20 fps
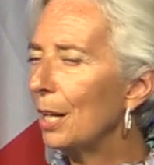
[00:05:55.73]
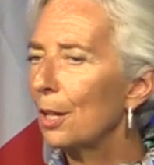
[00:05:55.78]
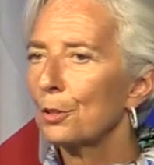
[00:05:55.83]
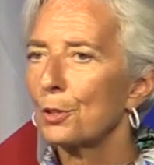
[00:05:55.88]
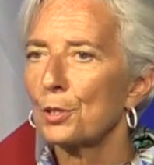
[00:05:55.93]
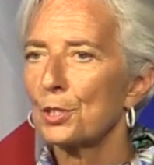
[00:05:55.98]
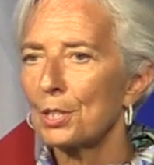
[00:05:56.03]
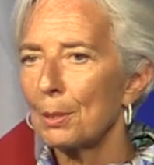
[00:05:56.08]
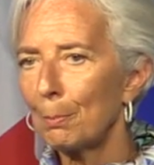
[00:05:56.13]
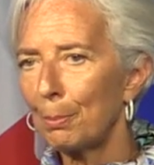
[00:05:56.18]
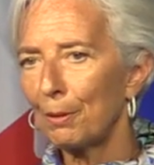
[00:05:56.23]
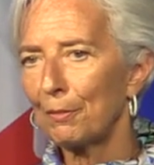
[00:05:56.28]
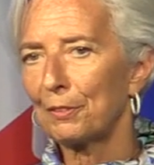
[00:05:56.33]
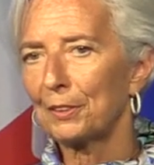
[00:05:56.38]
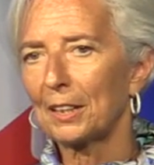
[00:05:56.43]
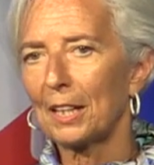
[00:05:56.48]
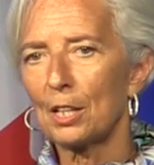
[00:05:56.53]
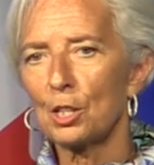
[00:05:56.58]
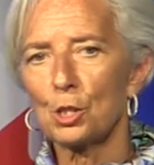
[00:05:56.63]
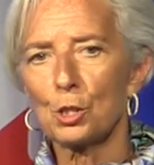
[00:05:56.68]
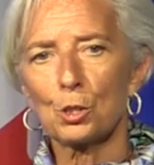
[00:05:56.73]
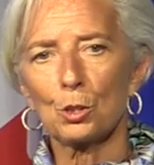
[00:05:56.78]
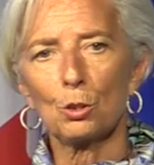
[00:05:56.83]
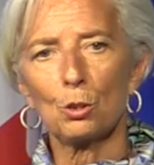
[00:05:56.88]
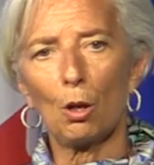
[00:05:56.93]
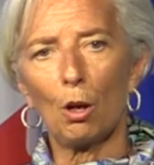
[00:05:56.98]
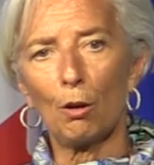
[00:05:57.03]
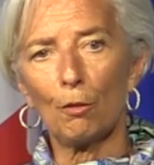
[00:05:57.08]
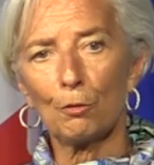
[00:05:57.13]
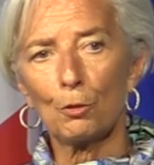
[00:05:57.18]
the simplification
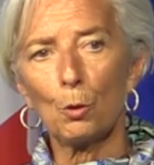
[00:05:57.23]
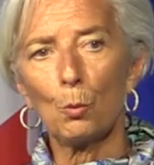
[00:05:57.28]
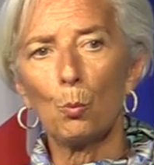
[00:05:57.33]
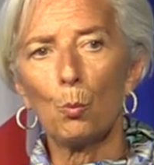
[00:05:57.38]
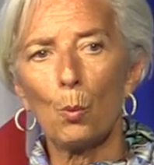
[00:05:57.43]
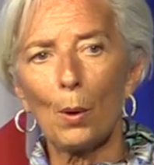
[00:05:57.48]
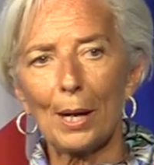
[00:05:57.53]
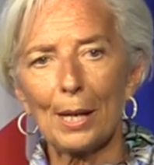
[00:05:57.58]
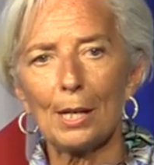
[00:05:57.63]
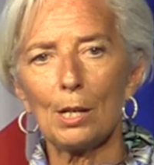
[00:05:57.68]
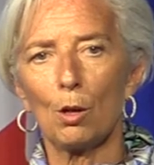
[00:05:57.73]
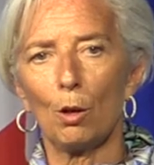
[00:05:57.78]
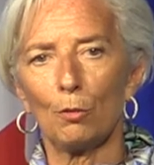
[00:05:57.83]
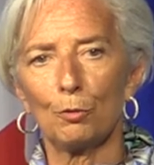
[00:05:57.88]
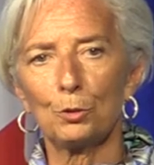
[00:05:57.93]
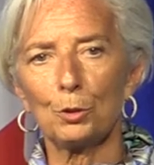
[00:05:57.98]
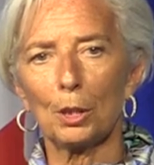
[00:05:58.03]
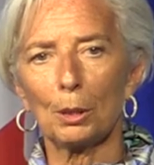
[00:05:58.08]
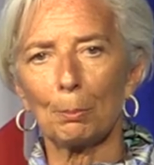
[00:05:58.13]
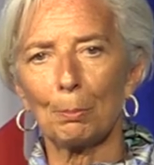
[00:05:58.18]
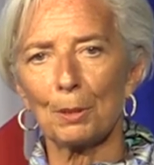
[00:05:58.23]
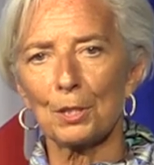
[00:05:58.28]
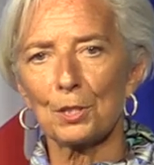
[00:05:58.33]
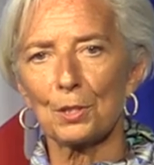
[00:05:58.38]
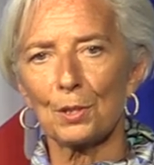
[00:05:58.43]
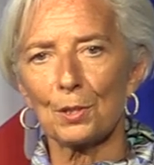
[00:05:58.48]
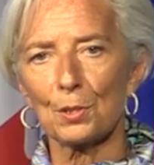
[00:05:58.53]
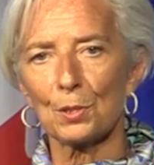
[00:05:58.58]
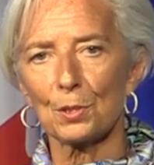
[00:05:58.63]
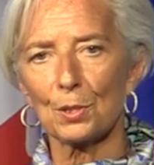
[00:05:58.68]
of the way of doing
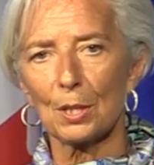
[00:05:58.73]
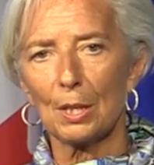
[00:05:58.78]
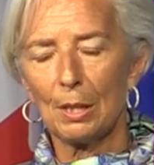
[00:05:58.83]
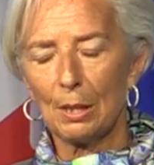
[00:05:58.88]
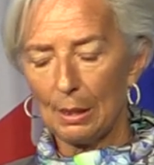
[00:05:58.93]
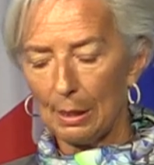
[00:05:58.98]
business.